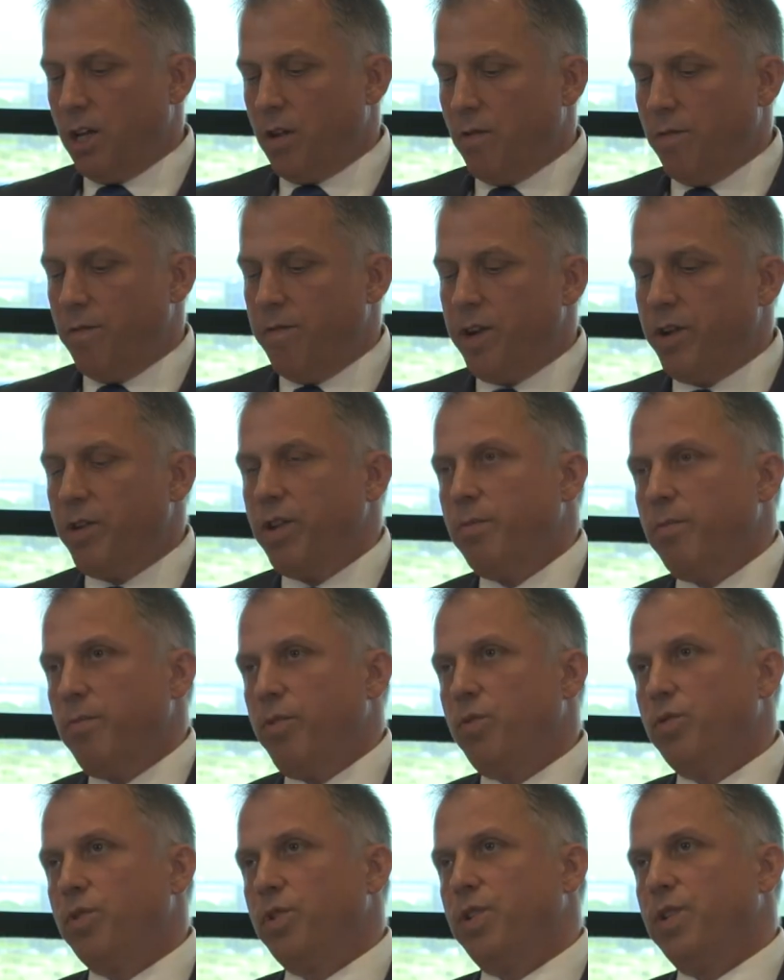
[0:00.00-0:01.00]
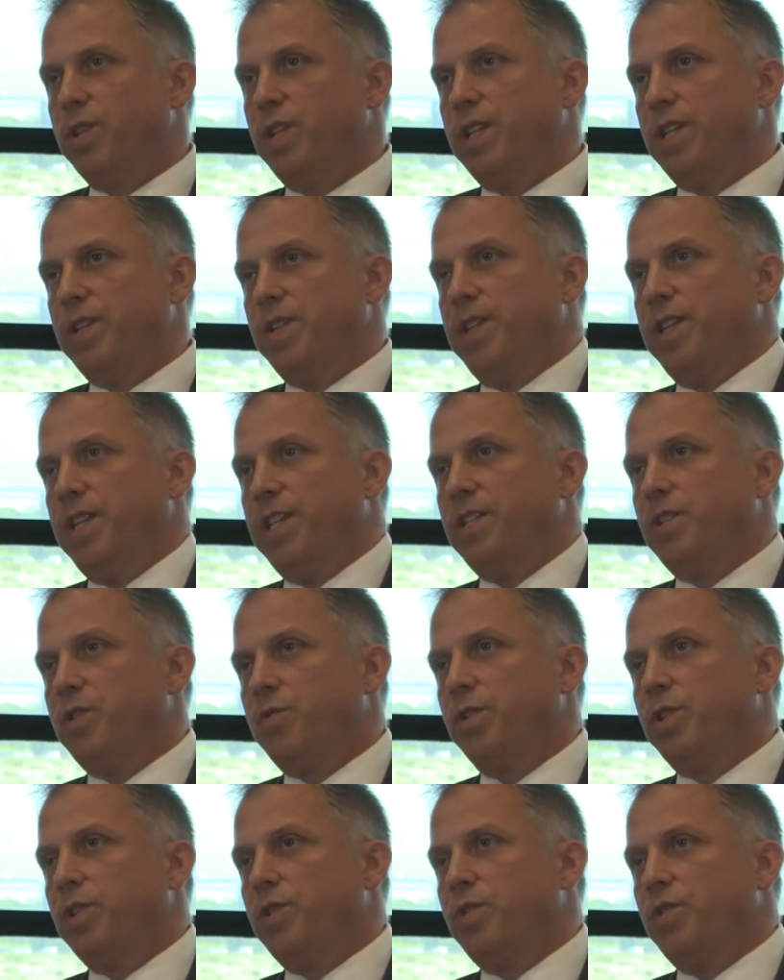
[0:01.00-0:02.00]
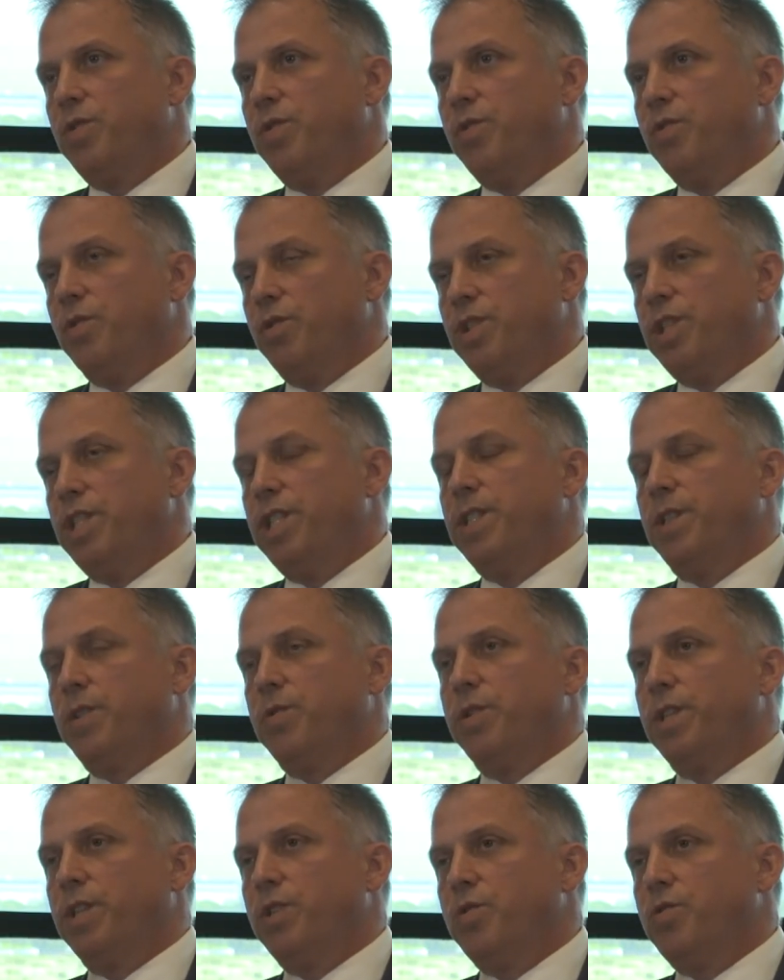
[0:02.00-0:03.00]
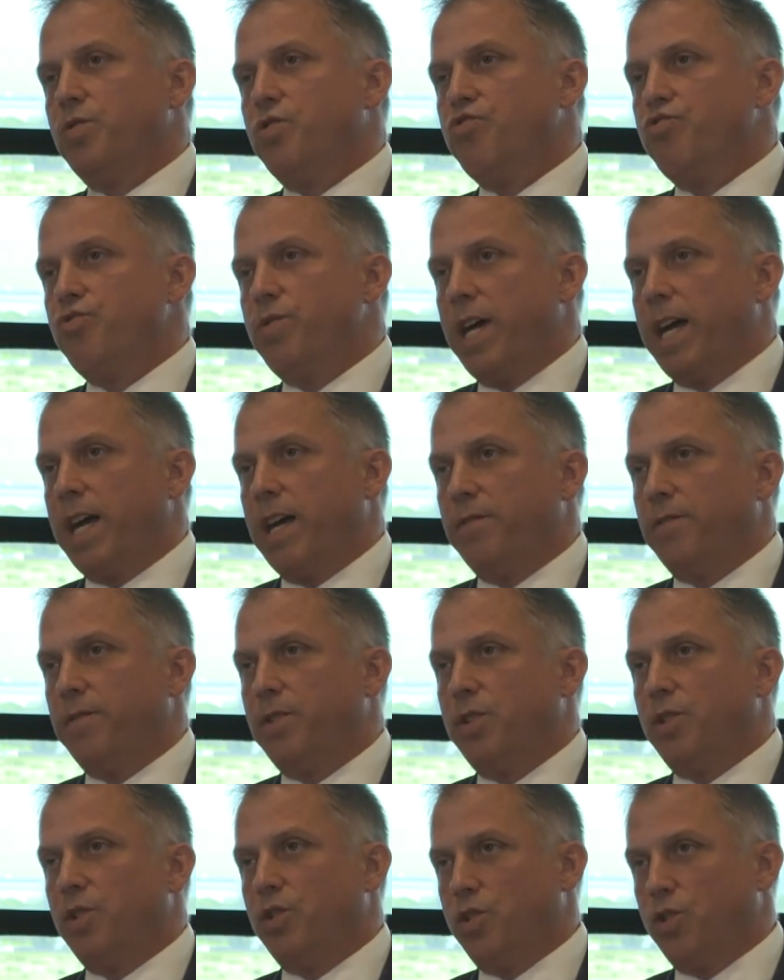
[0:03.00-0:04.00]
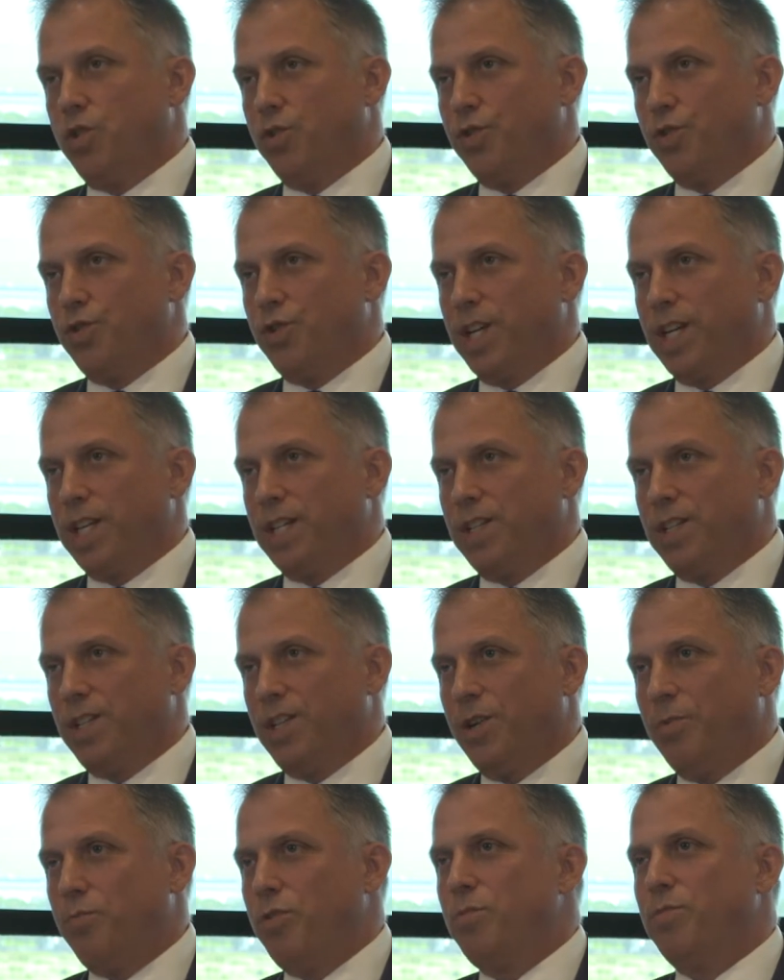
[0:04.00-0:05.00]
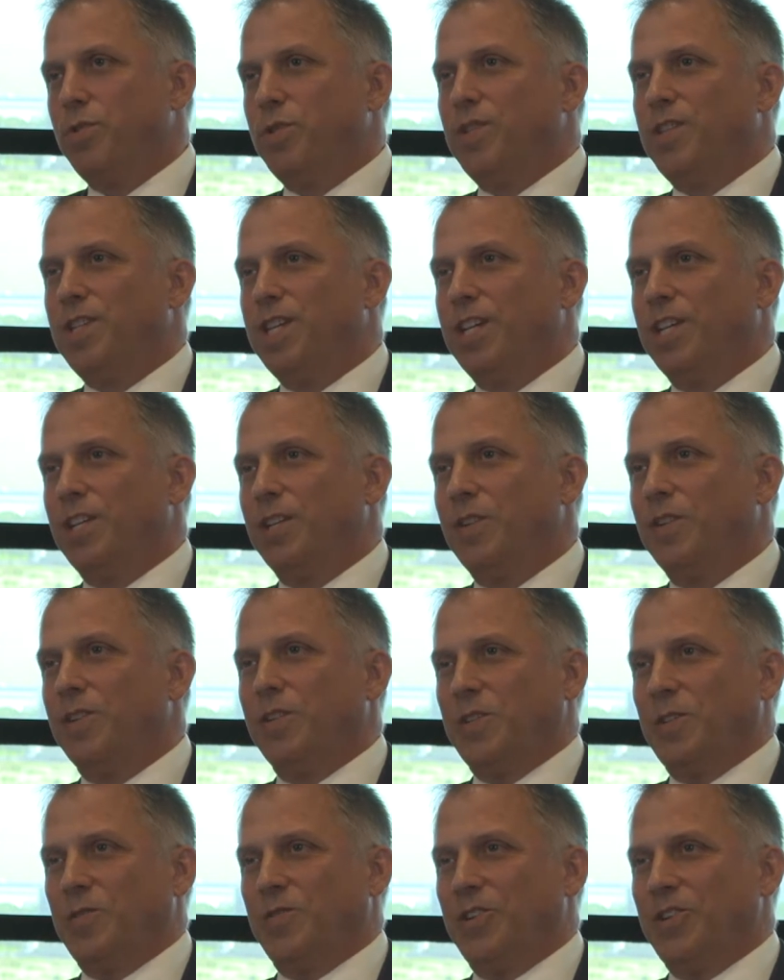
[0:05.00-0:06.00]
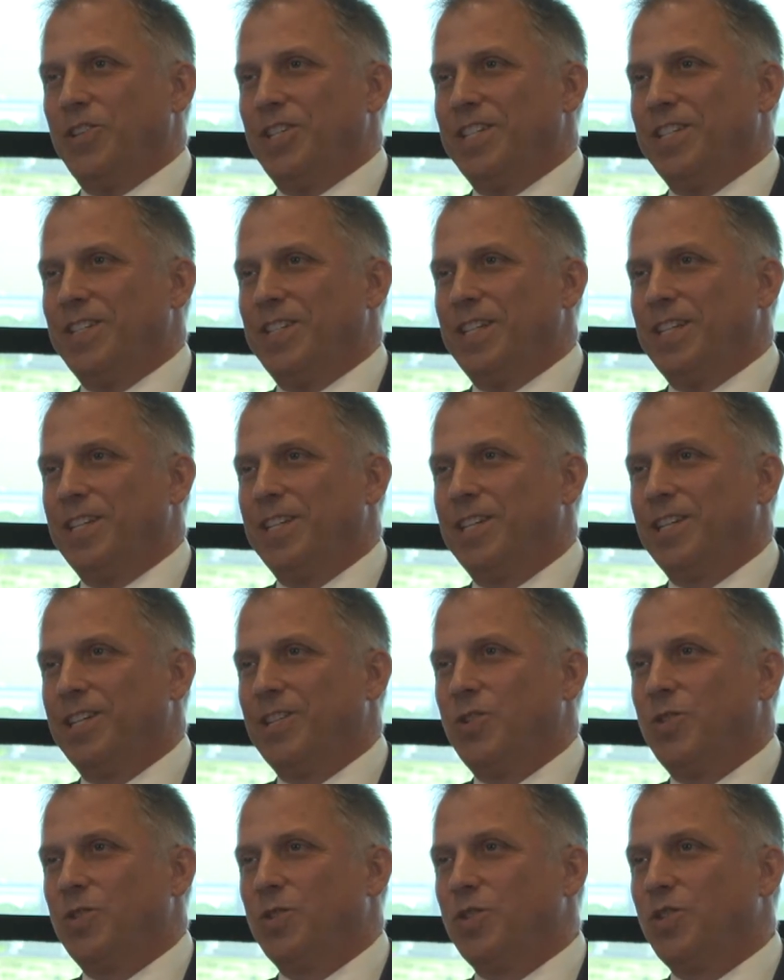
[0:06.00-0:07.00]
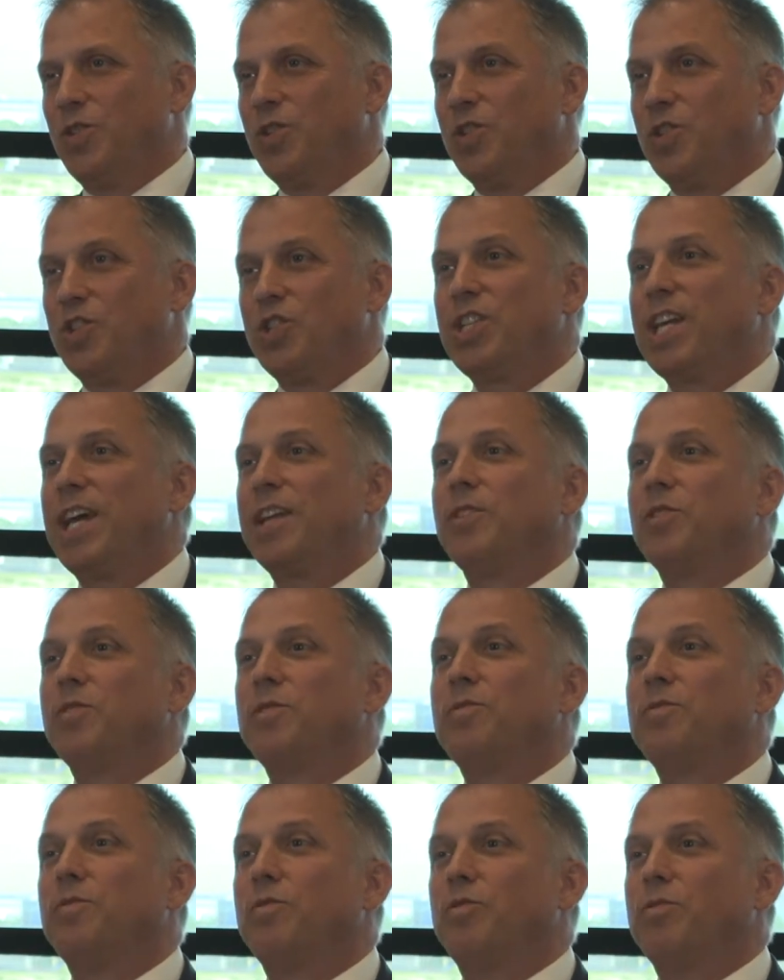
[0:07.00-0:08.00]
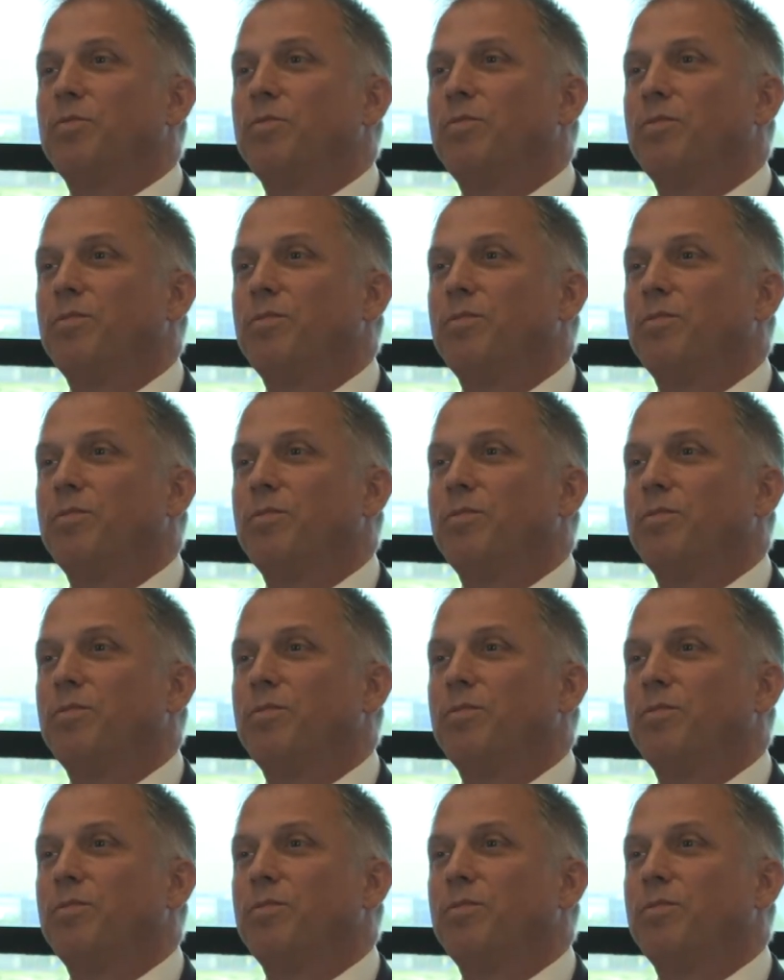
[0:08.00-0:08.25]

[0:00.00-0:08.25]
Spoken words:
Very important is he's going to, or she's going to draft the contract. Now people say, oh, it's very easy. It's just a standard form.